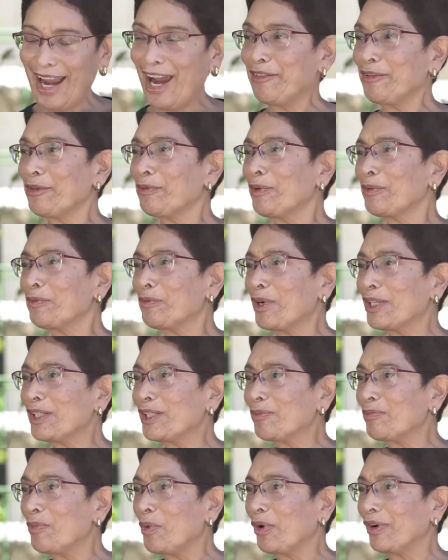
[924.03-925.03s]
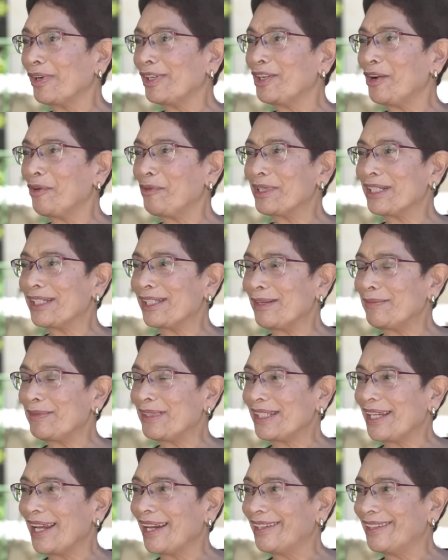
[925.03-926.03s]
Everyone wants more and no one
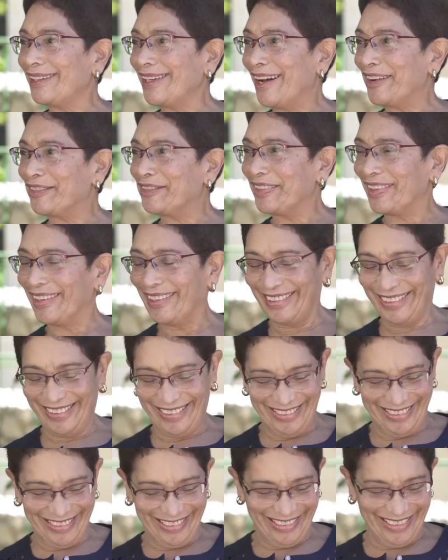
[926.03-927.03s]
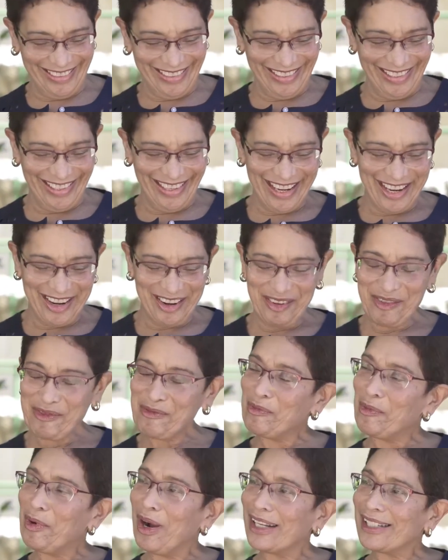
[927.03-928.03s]
seems to get enough.
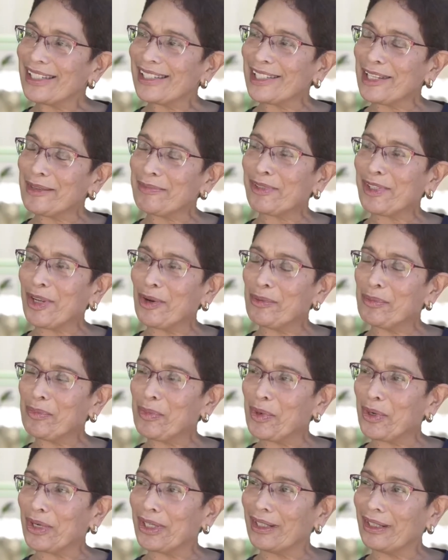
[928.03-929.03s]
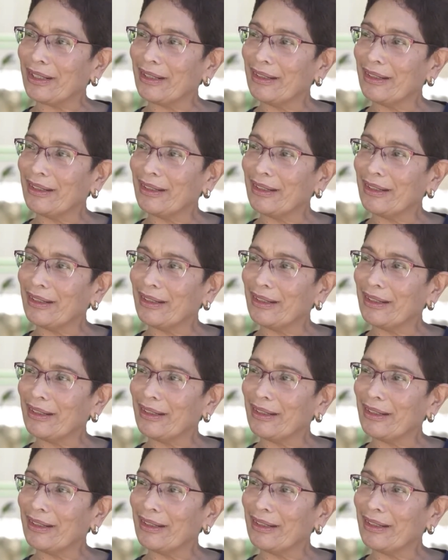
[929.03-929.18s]
Why is sleep so important?